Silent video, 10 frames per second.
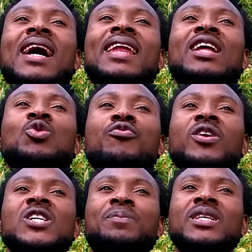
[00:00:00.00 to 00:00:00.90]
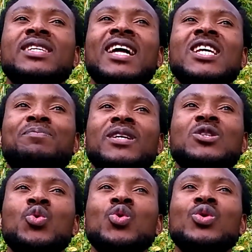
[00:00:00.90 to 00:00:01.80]
do for this person that this
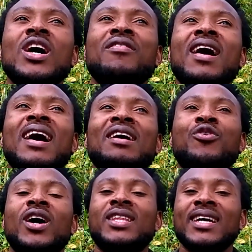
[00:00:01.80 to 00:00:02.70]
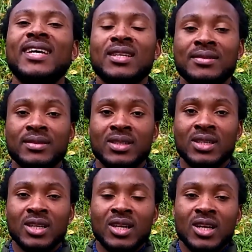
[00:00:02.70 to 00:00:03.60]
person will never forget again.
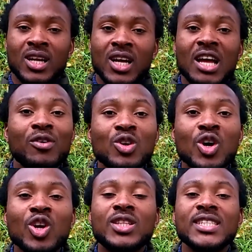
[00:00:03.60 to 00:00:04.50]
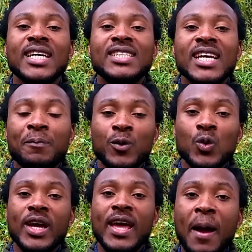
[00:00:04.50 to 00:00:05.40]
Even though your teachers help you,
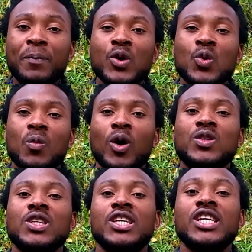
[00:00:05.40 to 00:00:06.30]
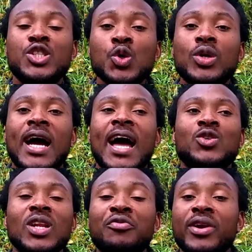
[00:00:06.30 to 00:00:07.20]
they help you, but it's you that
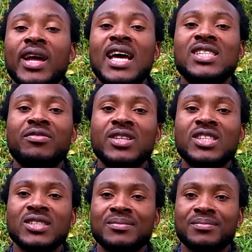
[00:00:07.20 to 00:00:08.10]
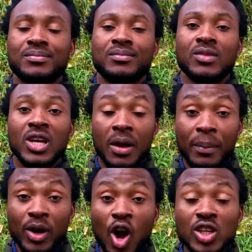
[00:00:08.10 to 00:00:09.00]
actually finalize everything.
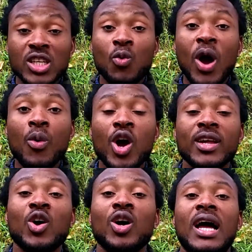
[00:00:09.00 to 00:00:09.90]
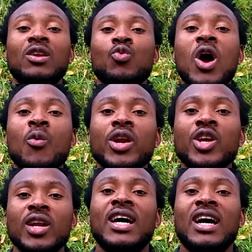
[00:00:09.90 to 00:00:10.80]
Because in one way or the
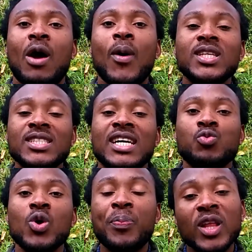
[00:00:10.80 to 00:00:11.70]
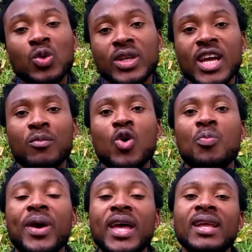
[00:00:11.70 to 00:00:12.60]
other, our teachers, we paid to them. We
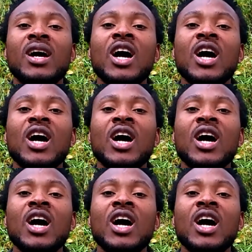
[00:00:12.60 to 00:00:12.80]
paid